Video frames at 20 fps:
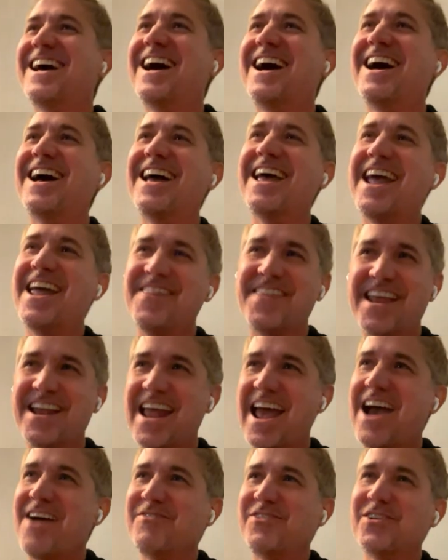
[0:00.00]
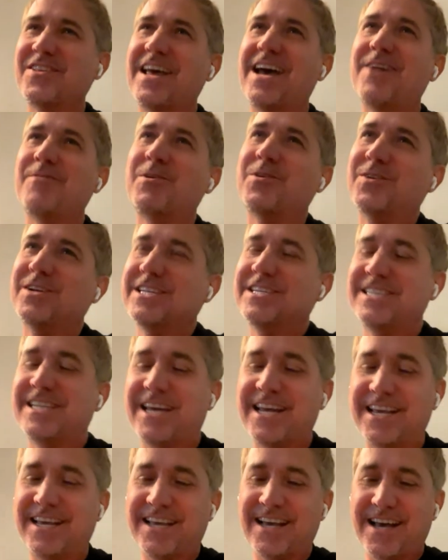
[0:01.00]
Uh, and then after that, we were just
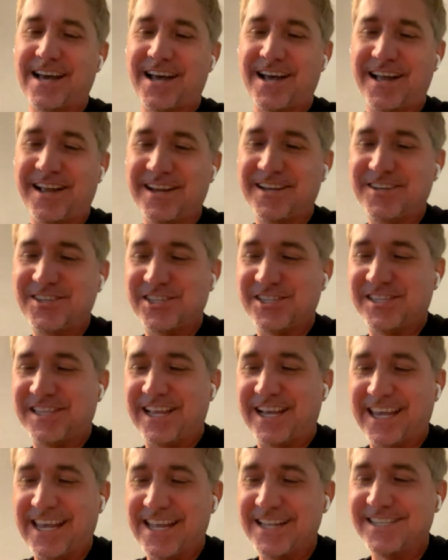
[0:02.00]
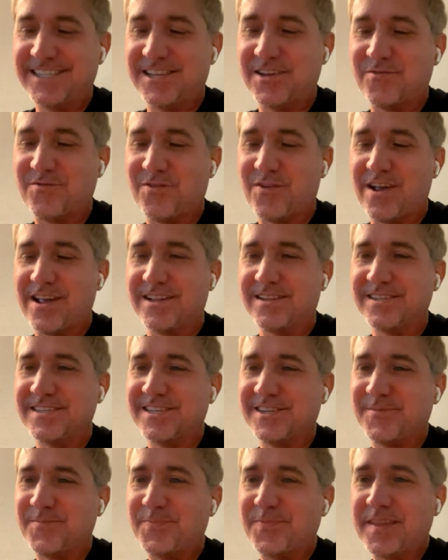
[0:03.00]
like, uh, just like instant
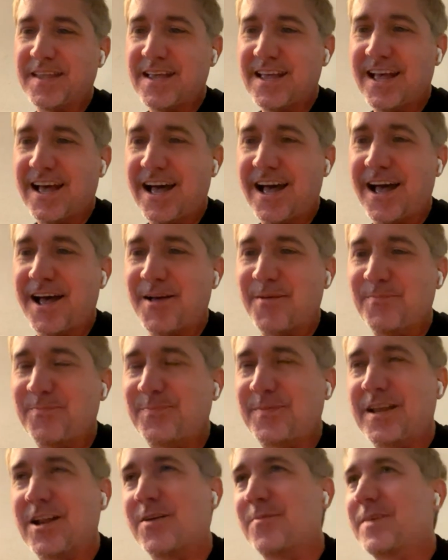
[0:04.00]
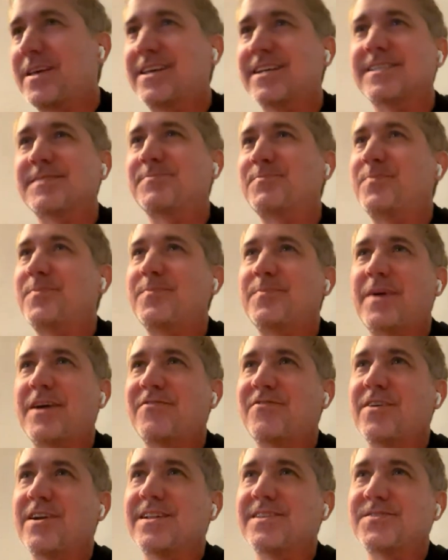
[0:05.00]
friends, um, you know, because my
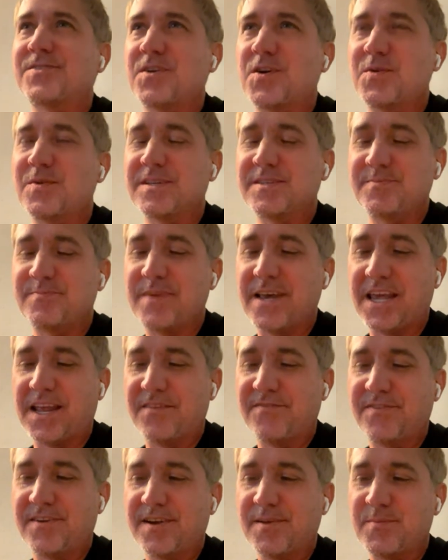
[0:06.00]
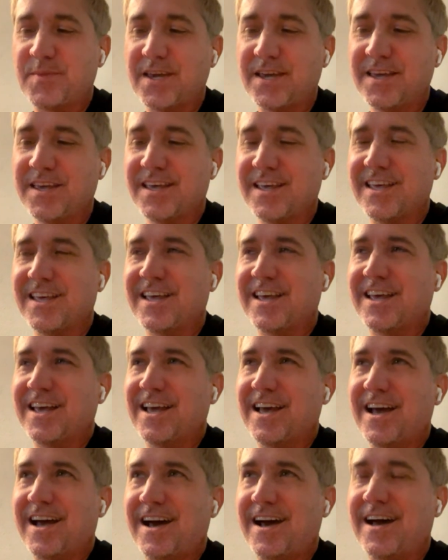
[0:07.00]
friends are always making fun of me
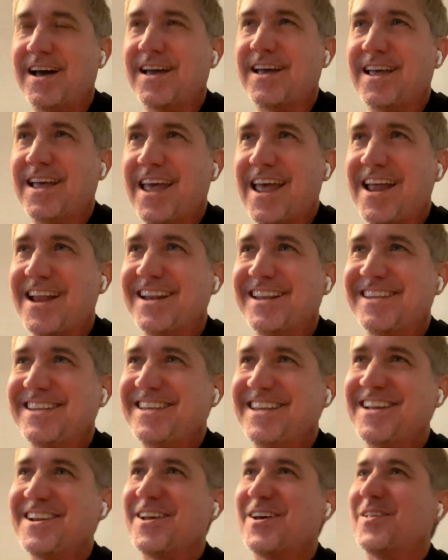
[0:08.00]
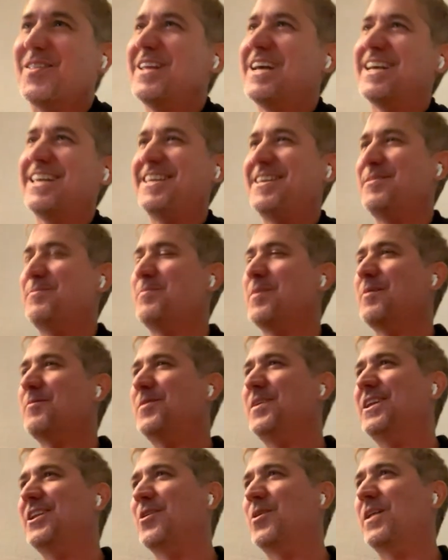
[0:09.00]
uh, and you know like uh,
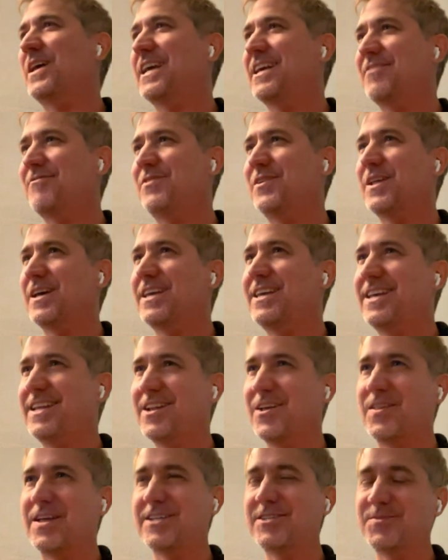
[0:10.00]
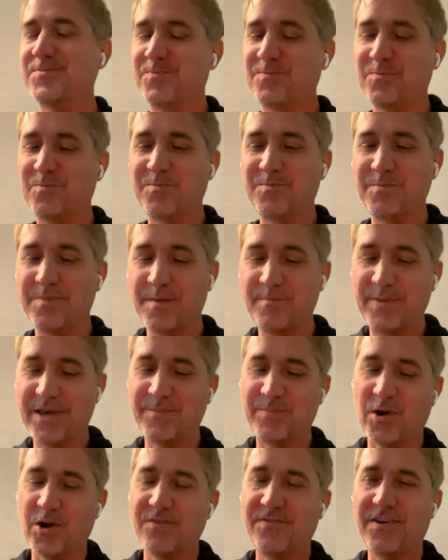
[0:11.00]
you know like i feel like you know that's a
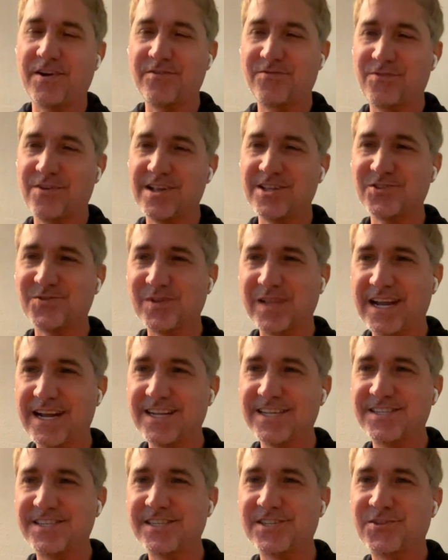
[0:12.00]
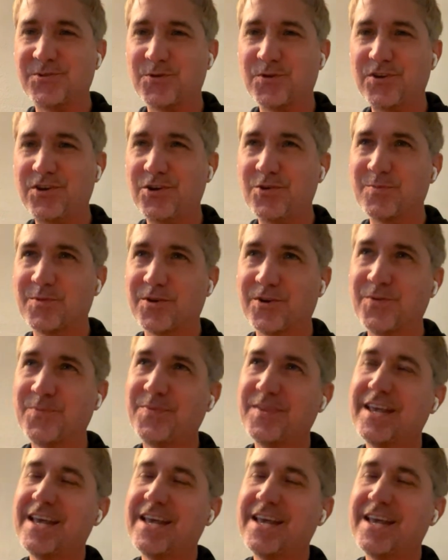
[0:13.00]
big part of how friends relate is just through humor